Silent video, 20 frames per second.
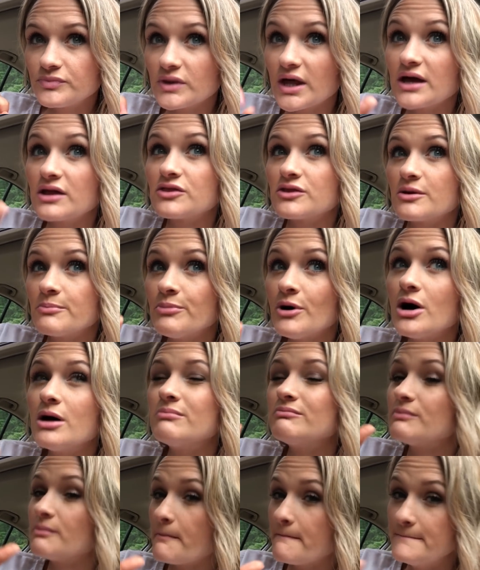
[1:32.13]
like the
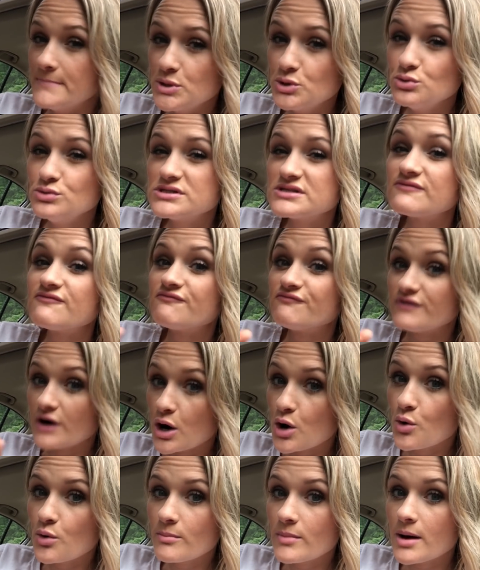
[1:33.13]
pump mousse
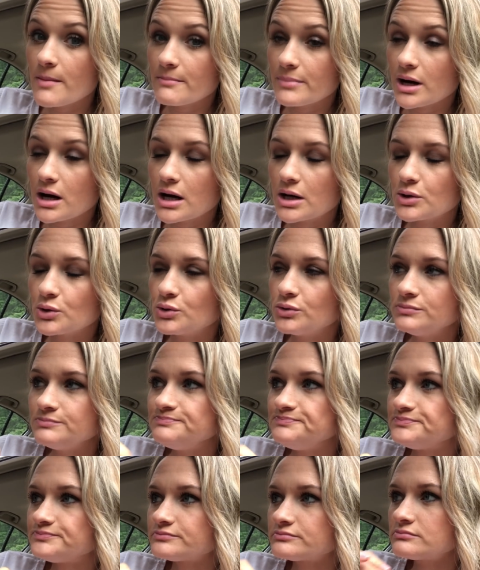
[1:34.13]
foam bottle
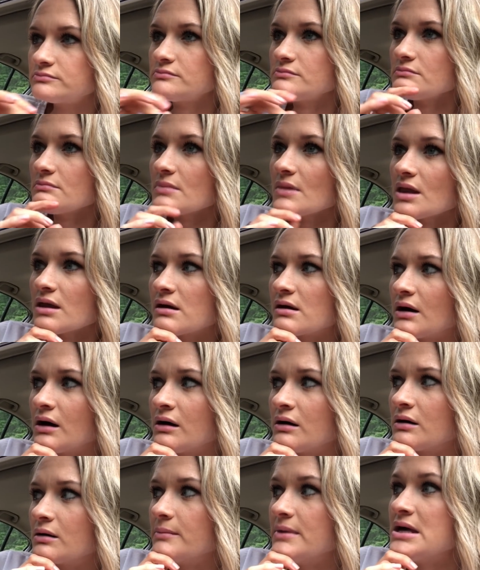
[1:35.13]

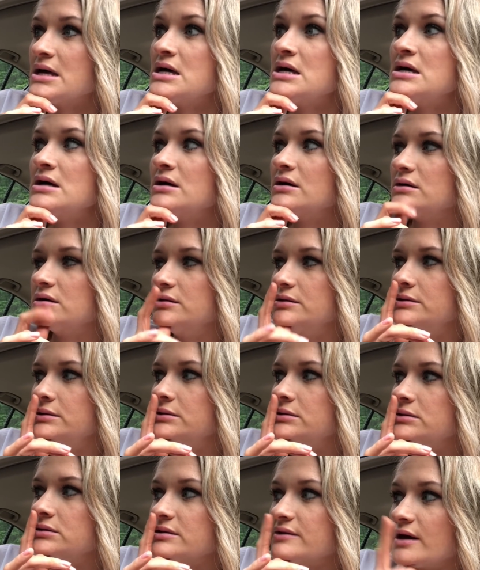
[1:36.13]

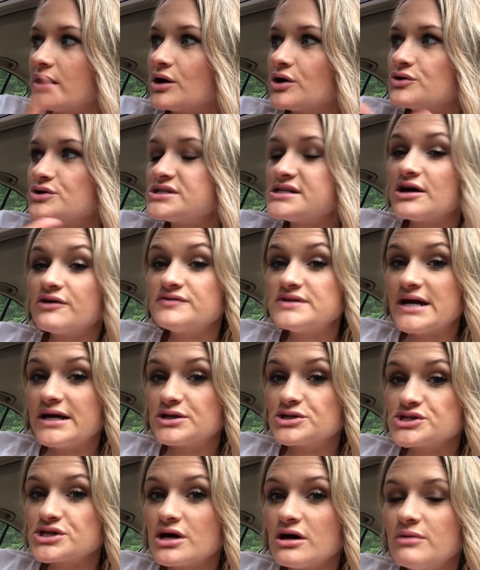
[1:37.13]
that other
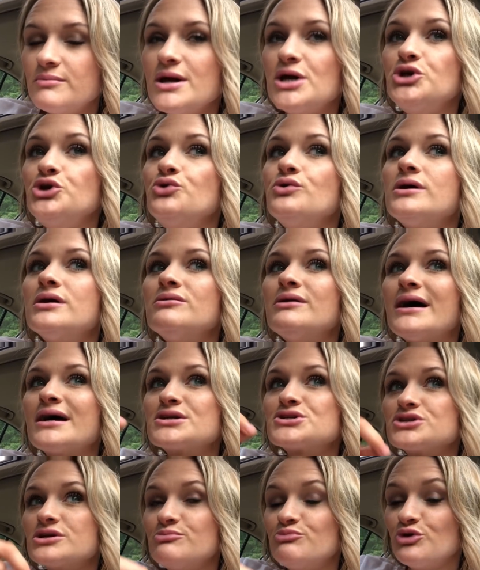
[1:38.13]
self-tanners come in, you can
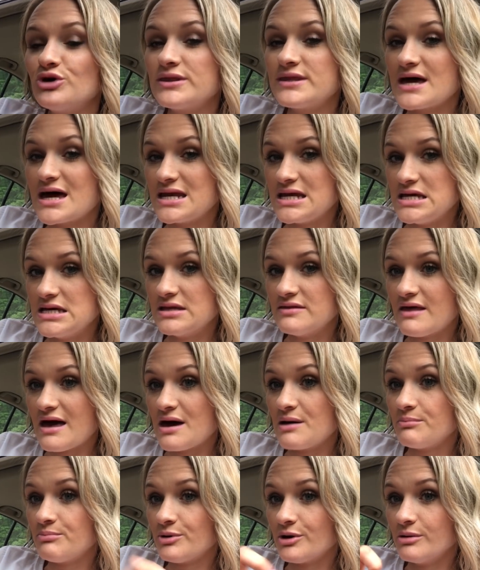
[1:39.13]
actually put that in
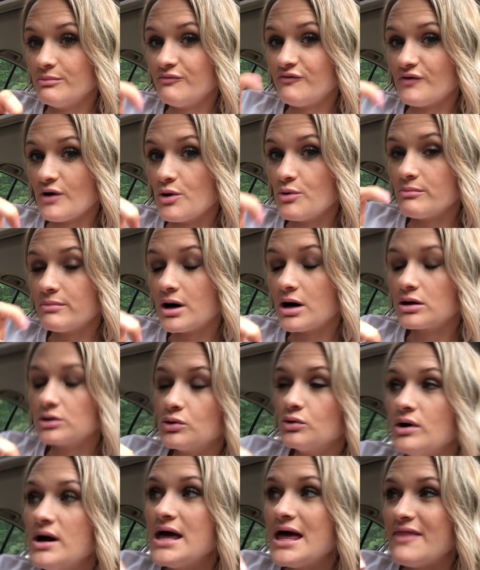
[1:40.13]
that pump foam
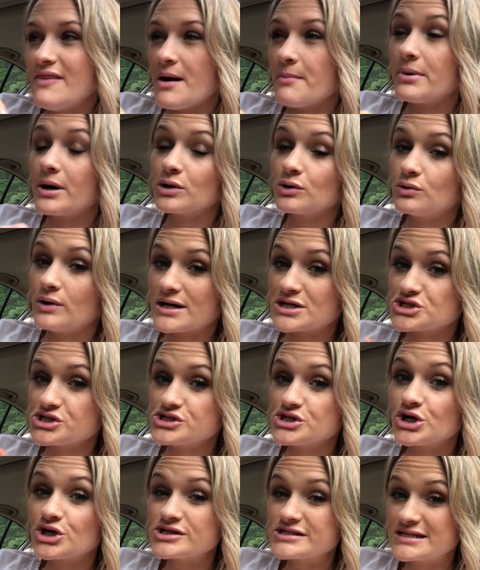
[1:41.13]
bottle, and that bottle
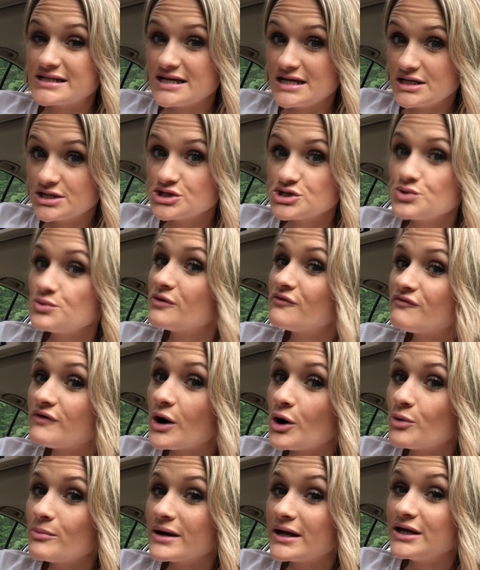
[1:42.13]
actually turns it into a
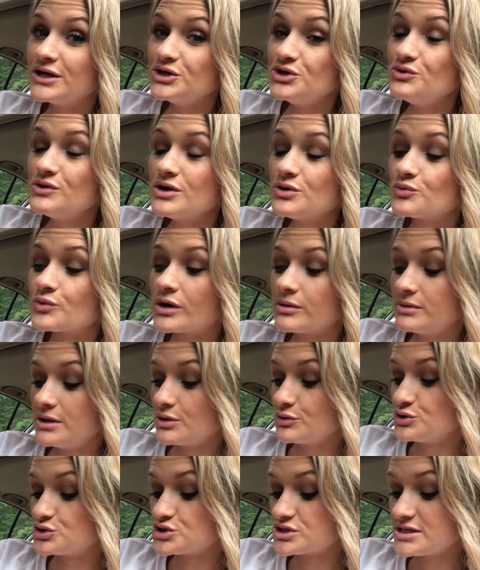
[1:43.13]
foam, and you can rub it
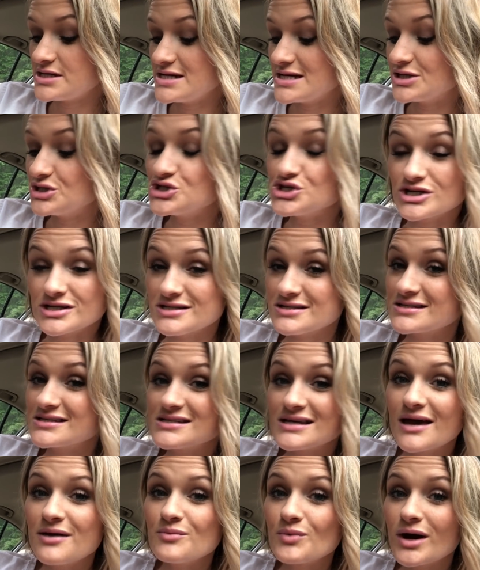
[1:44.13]
on your skin just the
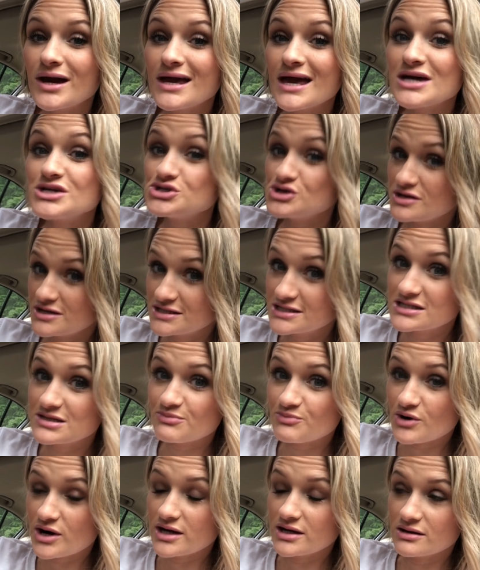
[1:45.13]
same way as you can
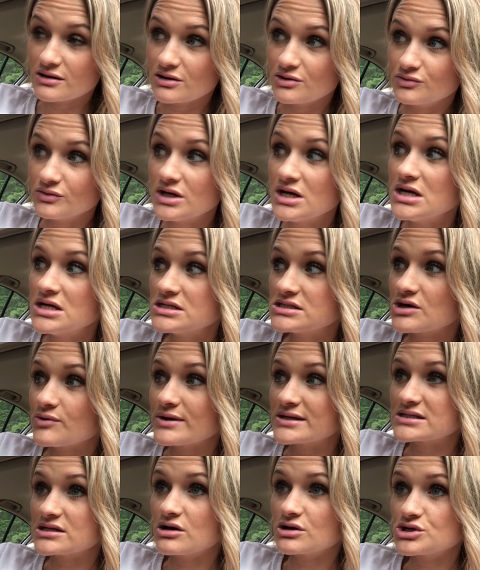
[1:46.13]
spray it on. So
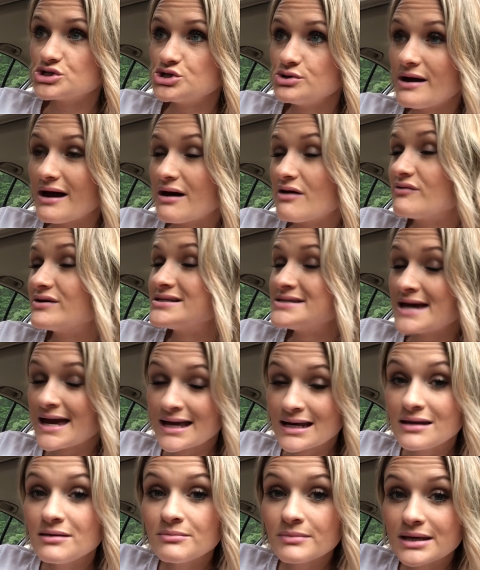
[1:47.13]
as long as you have a
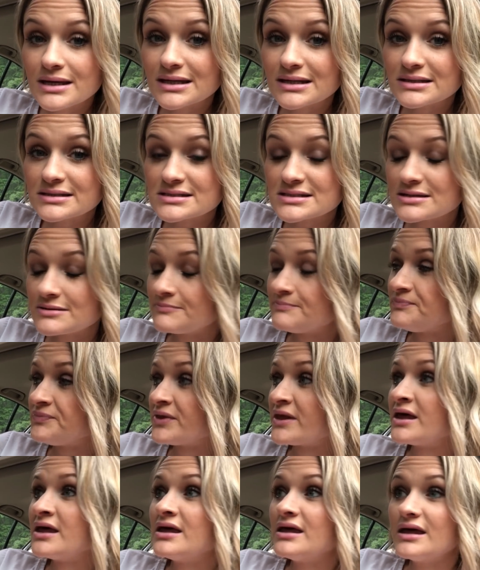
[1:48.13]
tanning mitt
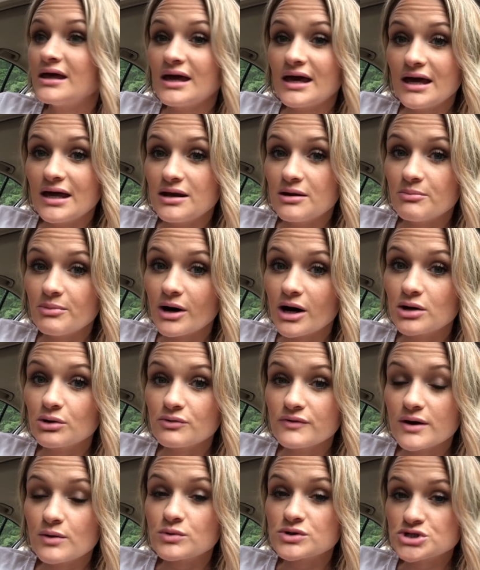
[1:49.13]
and a
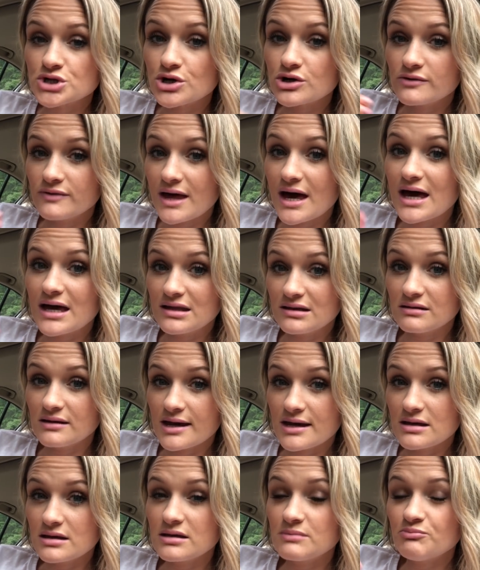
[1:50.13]
bottle that will turn that,
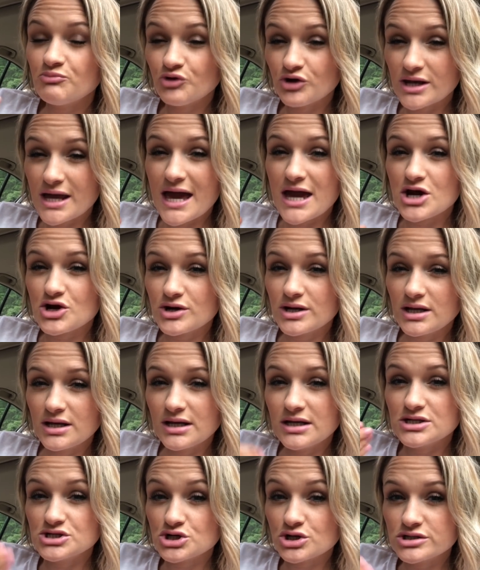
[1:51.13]
like put air in it
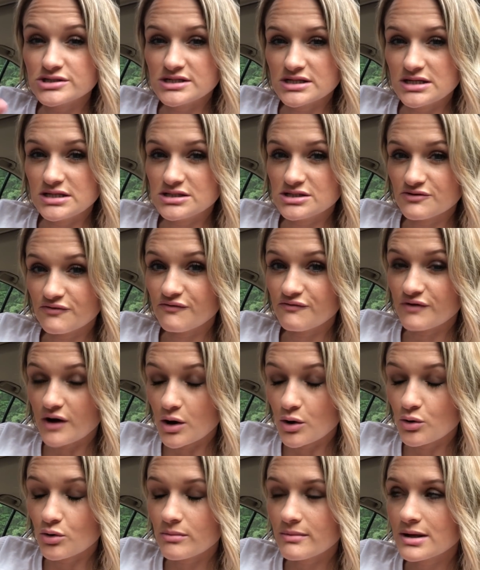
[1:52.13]
and it turns it into
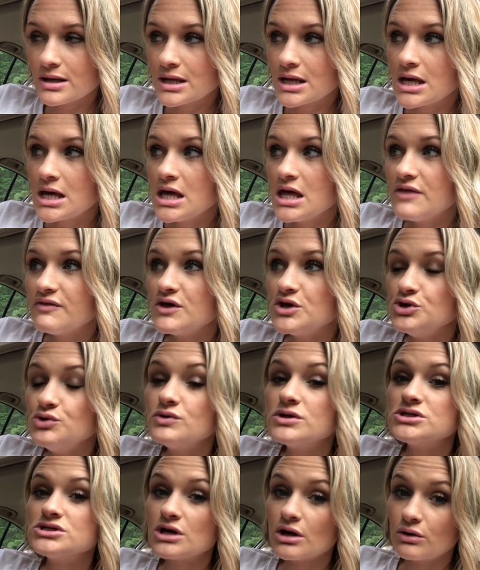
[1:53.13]
foam, then
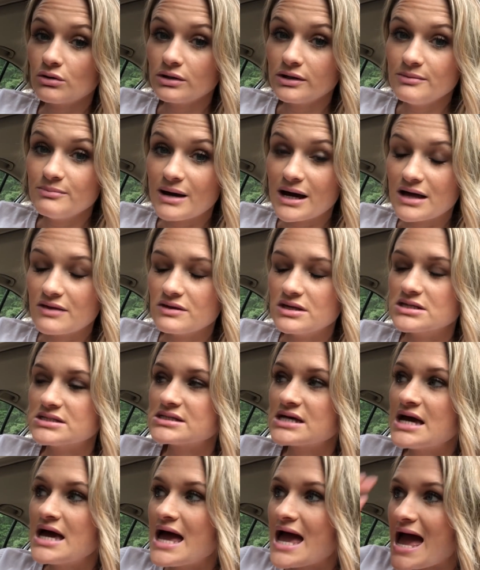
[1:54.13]
you can totally buy this.